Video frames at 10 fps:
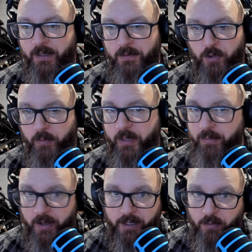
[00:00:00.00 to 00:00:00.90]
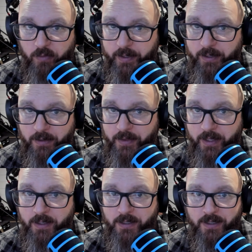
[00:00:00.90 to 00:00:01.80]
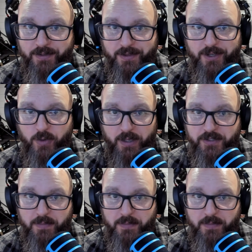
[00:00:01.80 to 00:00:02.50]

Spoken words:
Nobody brought him over here to the U.S.